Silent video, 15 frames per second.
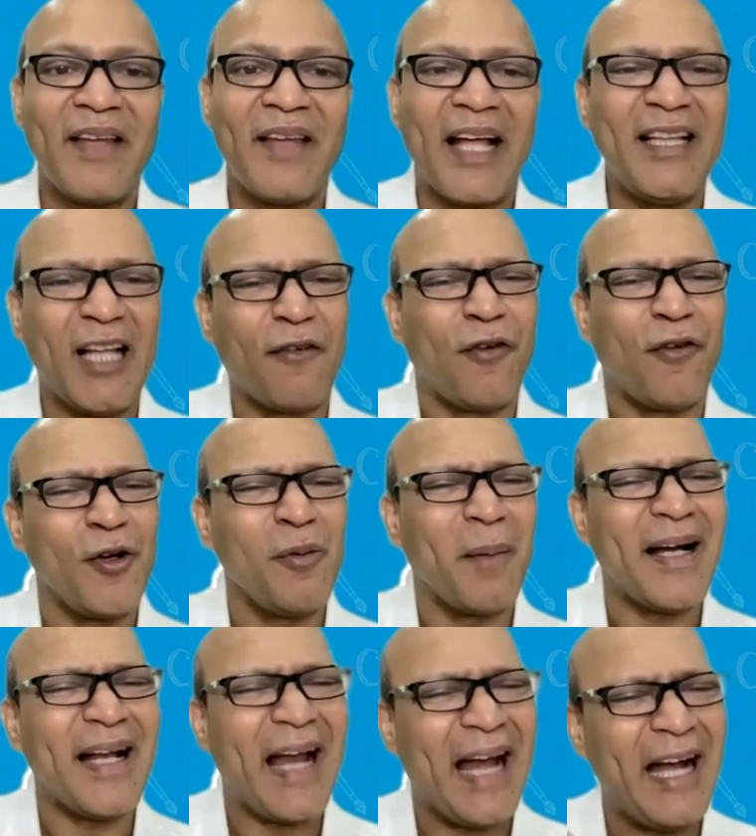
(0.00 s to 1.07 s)
And therefore, you
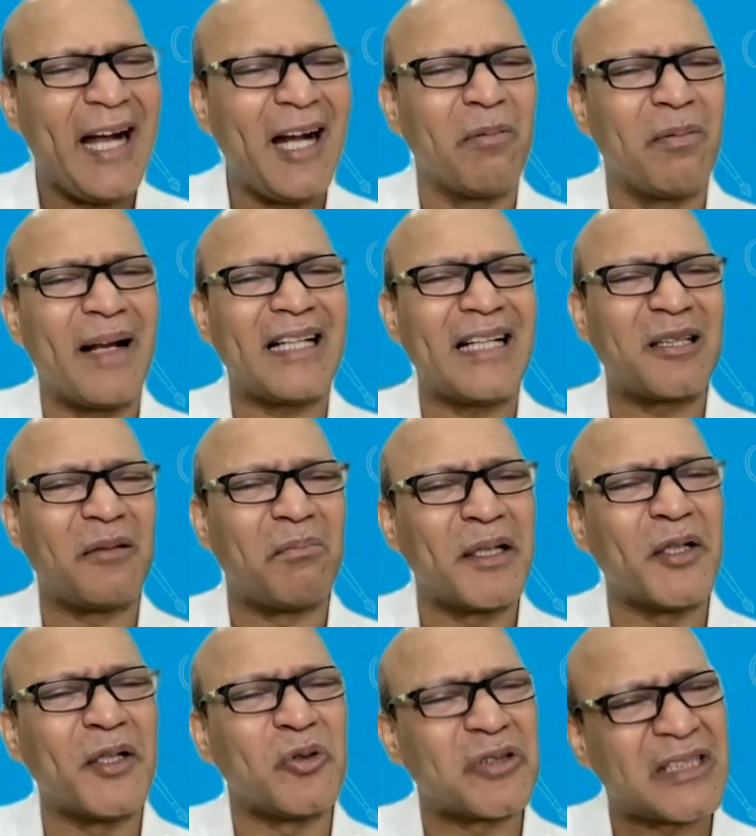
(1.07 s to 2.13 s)
might end up like
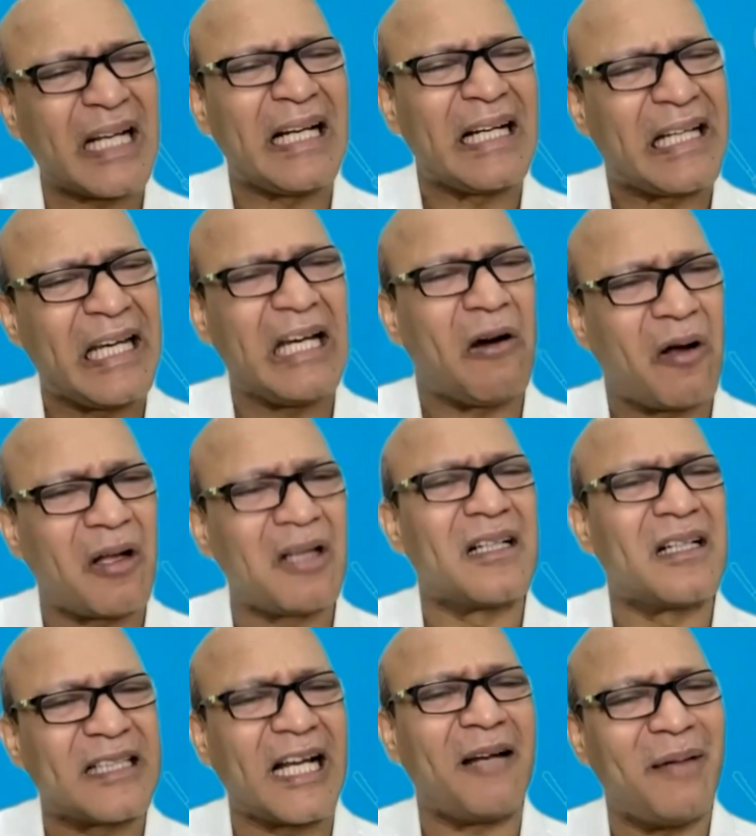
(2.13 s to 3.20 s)
somebody who's sulking all
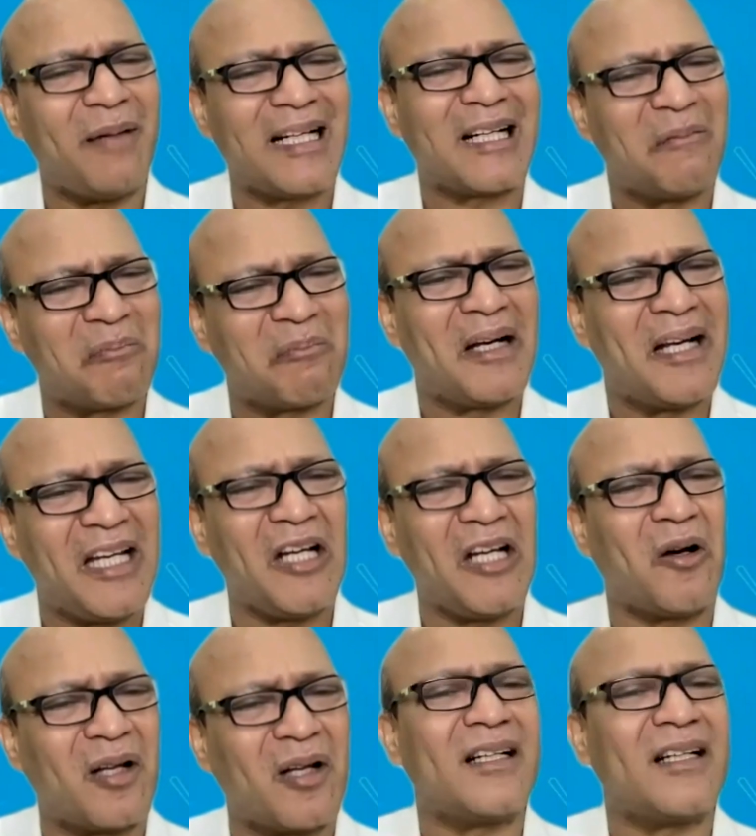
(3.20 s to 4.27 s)
the time and
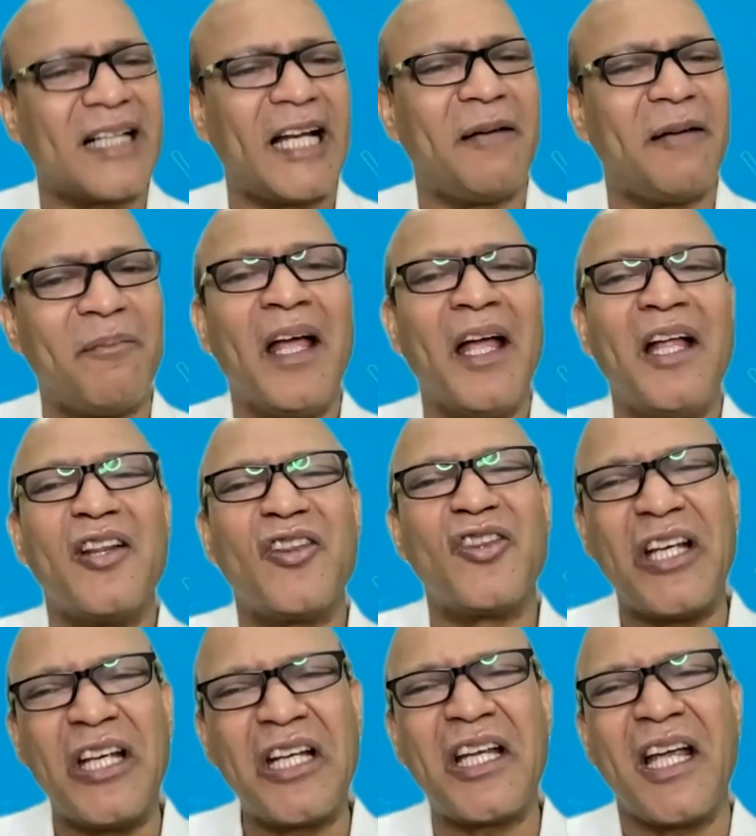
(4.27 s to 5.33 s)
complaining all the time,
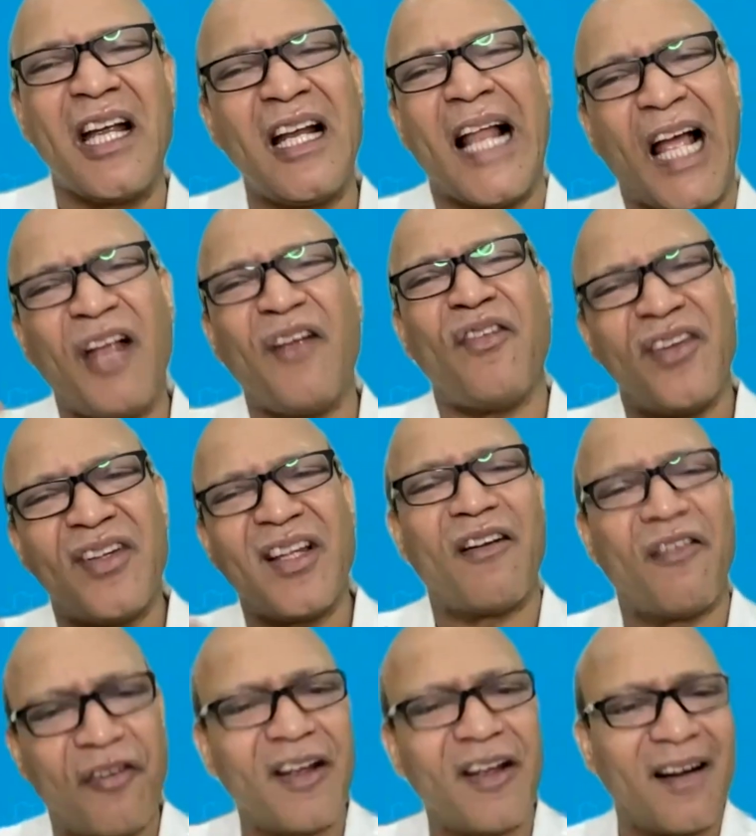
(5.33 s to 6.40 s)
thinking life is
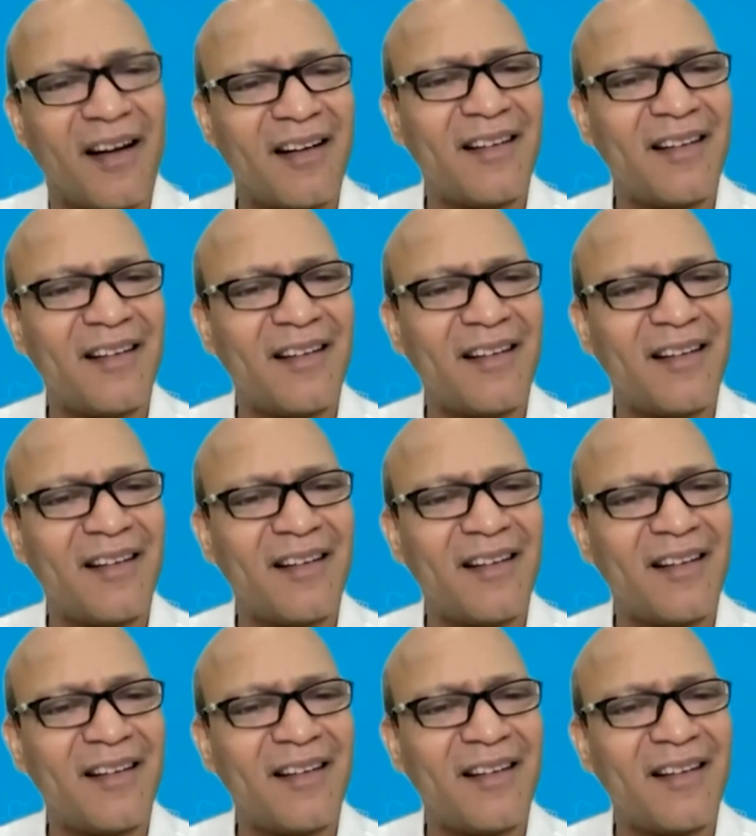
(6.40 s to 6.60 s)
unfair.